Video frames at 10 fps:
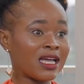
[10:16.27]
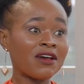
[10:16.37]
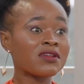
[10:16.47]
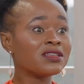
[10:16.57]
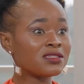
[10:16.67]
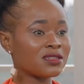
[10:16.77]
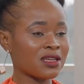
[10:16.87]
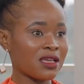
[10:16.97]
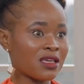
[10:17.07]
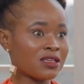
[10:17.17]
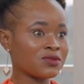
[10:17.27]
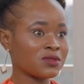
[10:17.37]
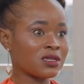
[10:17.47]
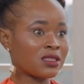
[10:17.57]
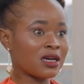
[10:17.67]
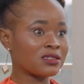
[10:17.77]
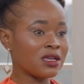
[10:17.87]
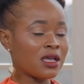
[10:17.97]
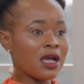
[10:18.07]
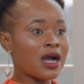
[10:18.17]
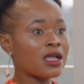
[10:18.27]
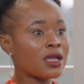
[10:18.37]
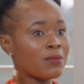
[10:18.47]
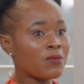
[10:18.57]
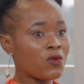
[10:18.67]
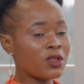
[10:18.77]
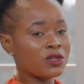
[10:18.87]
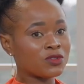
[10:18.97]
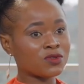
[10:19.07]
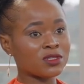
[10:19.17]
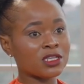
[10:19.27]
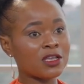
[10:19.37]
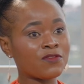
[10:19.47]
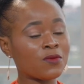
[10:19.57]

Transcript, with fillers: are raising their hands to say that I am willing to serve,